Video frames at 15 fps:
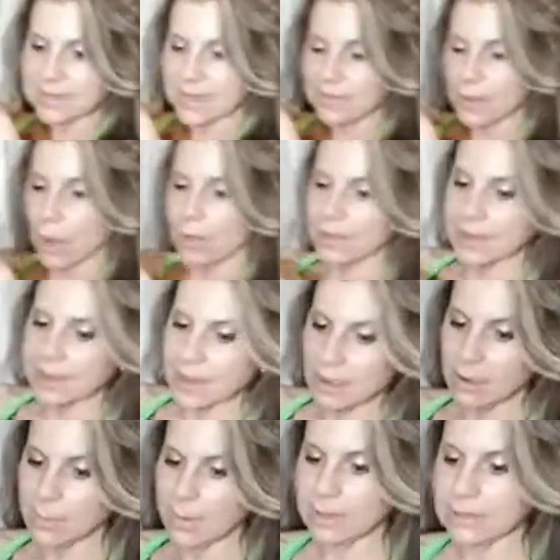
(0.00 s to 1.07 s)
and all they
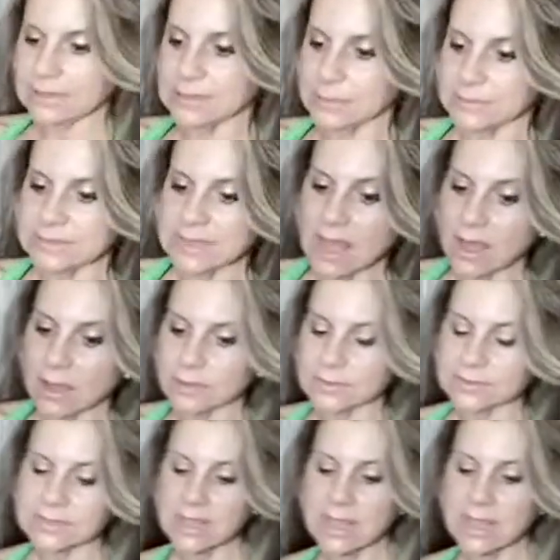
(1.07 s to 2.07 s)
care about is themselves.